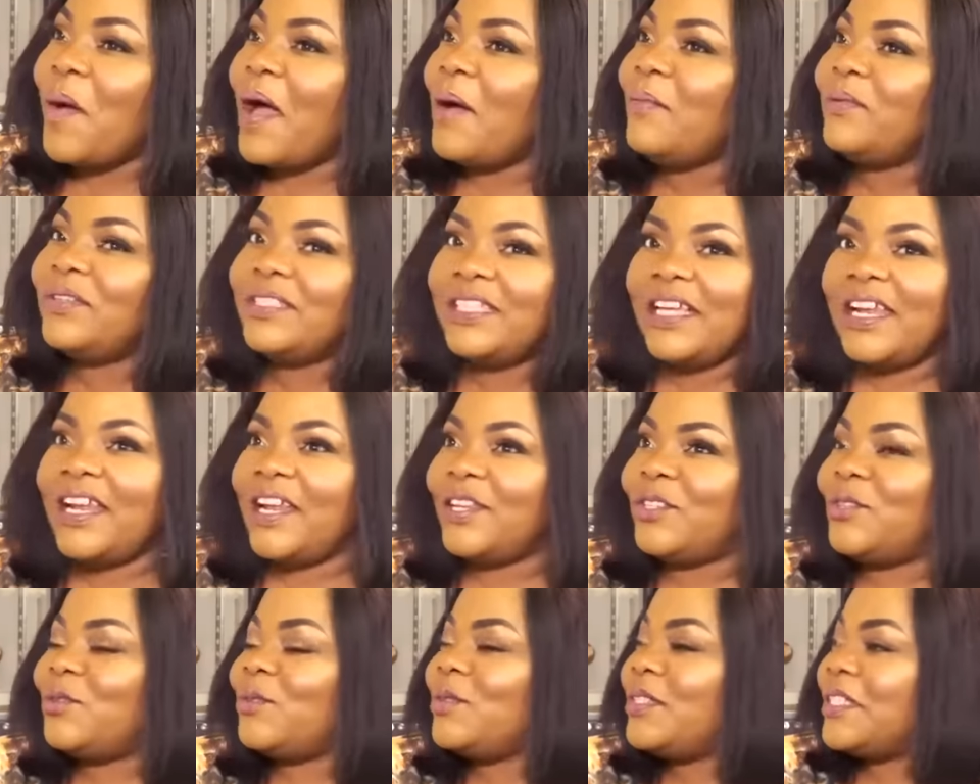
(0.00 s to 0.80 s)
Bible said
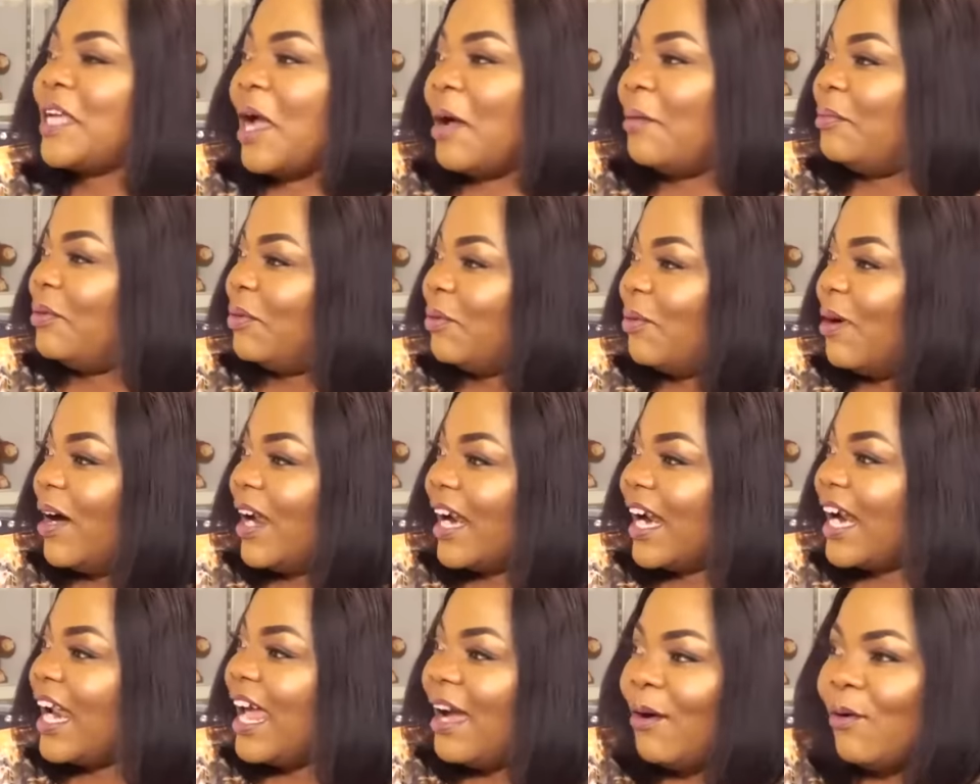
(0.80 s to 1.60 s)
that two shall be
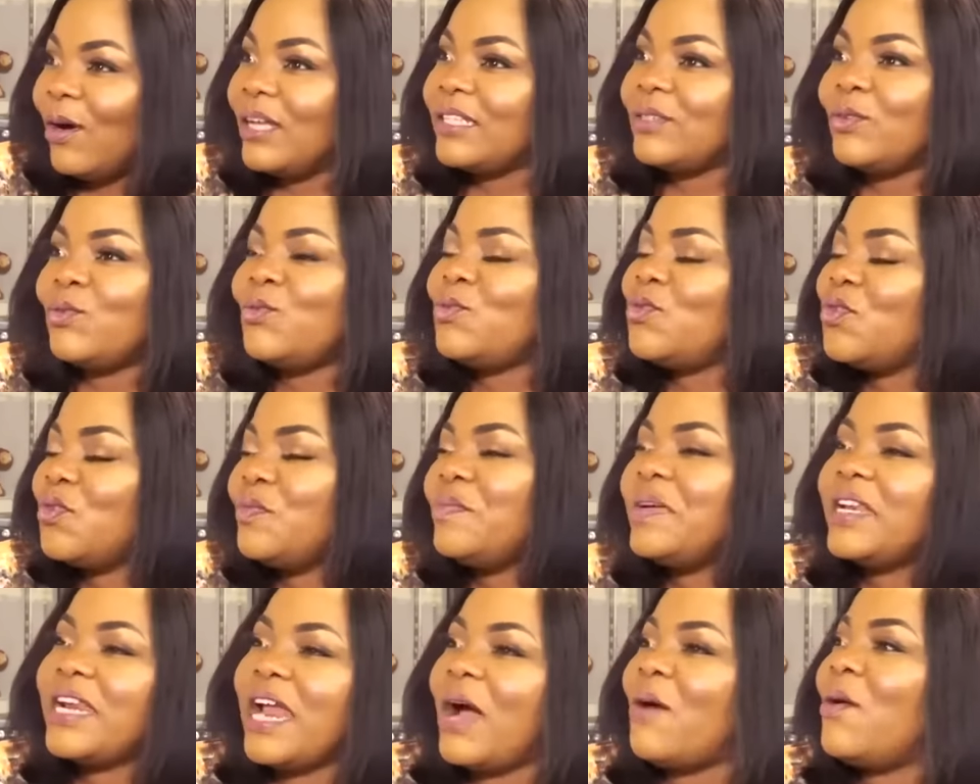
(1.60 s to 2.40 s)
one. I want
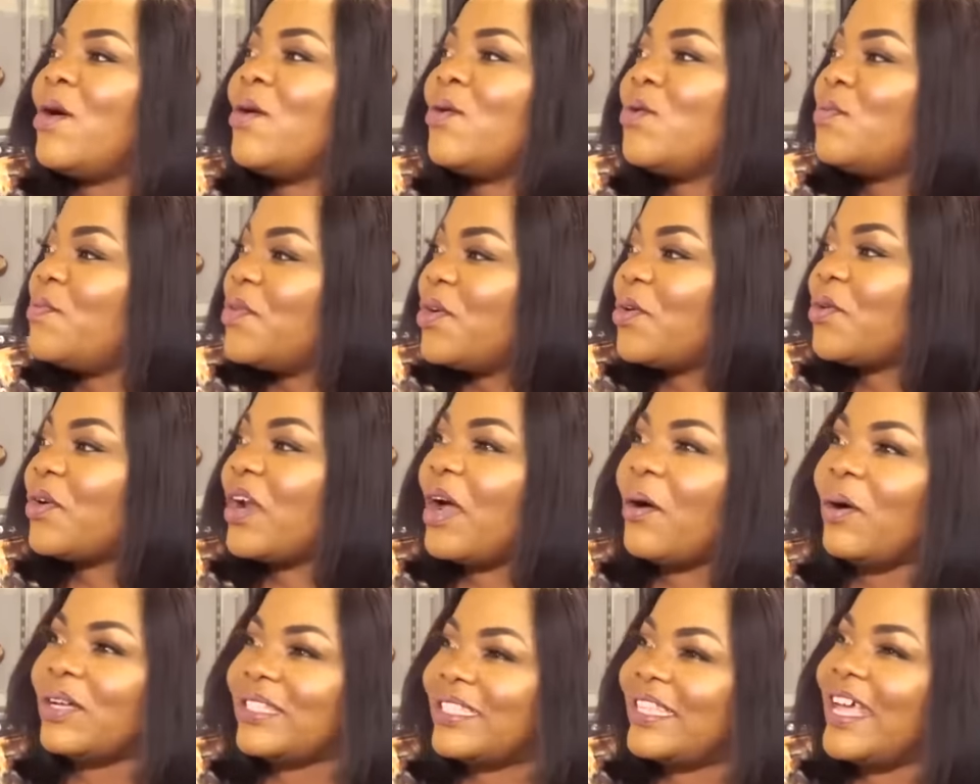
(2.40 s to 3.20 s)
whom in our whom you
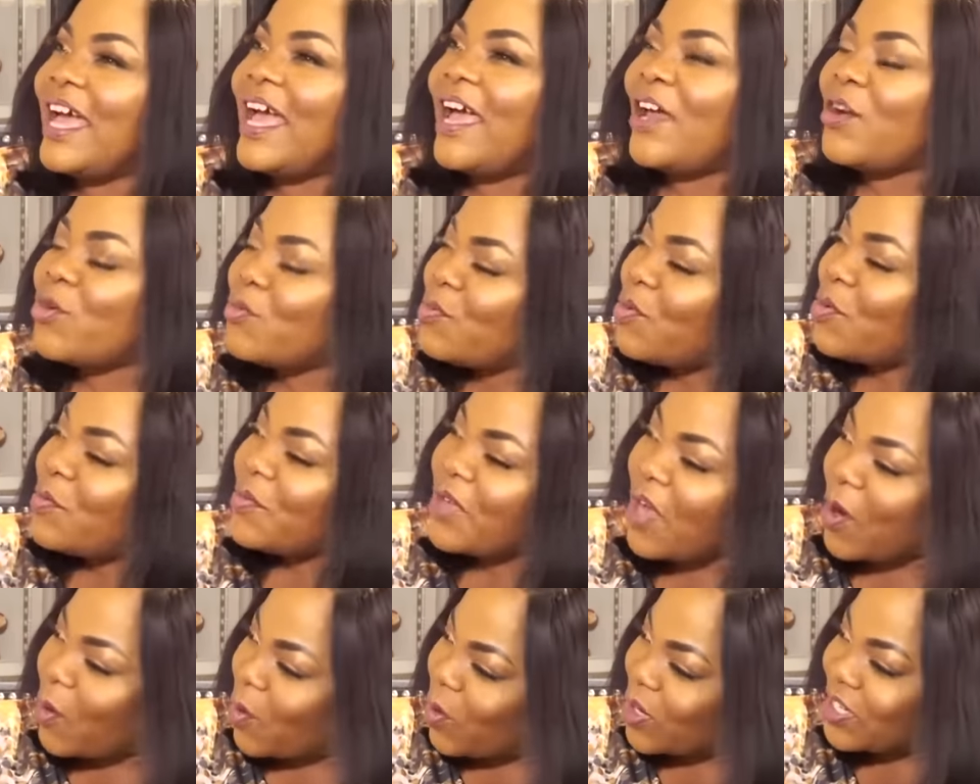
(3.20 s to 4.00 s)
cry was there and whom
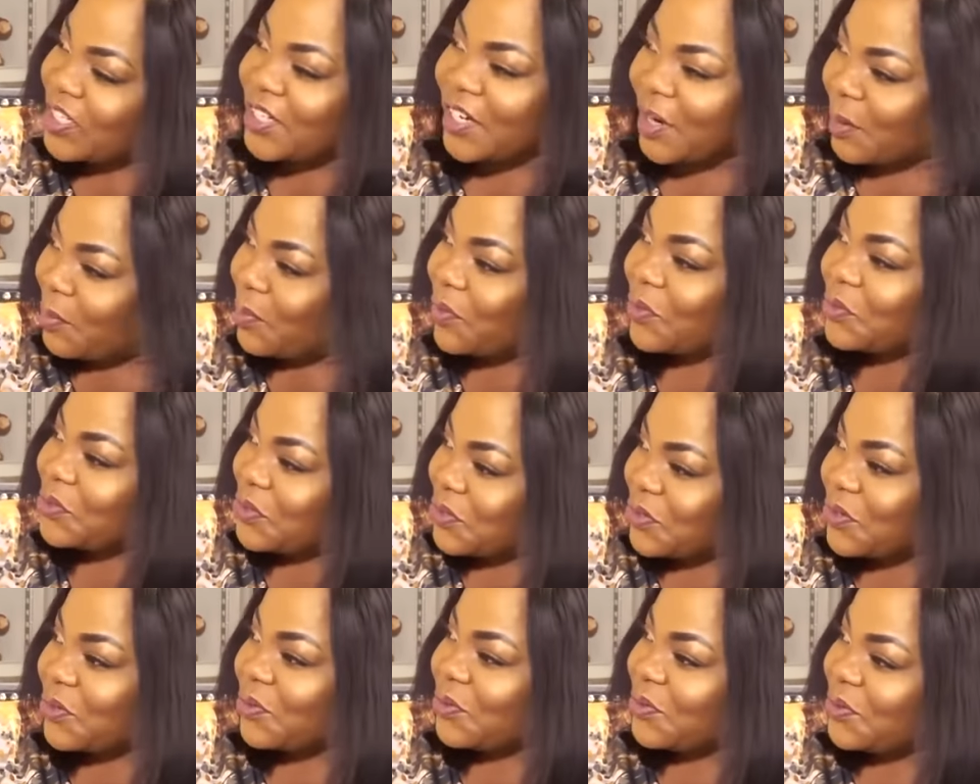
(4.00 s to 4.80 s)
we are questionable
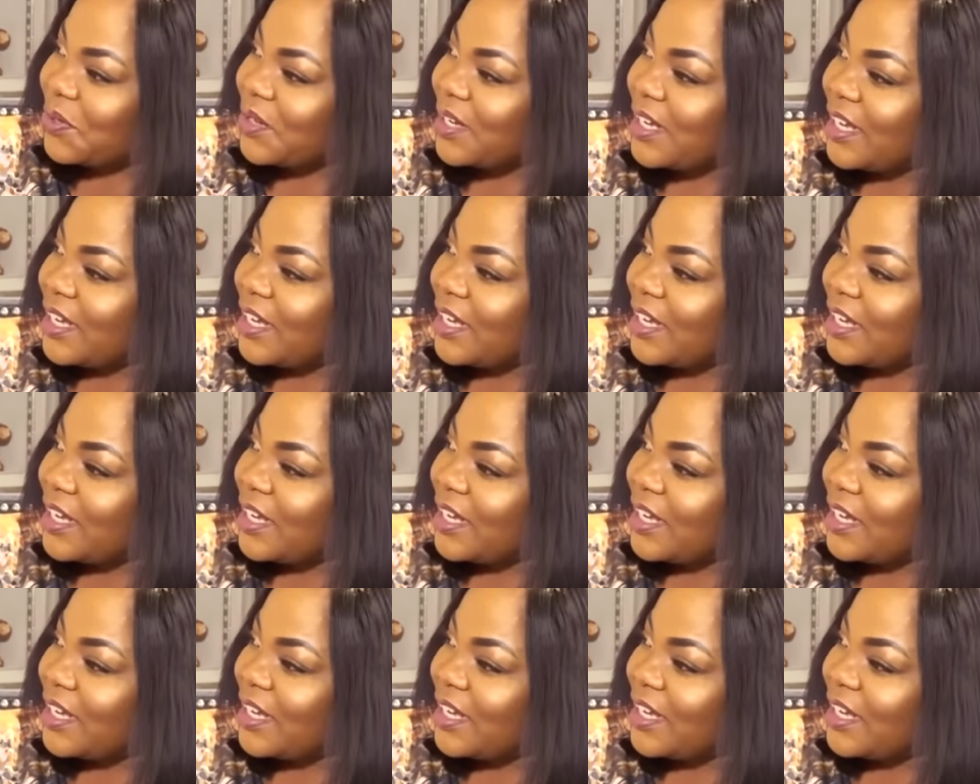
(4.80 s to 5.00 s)
to you.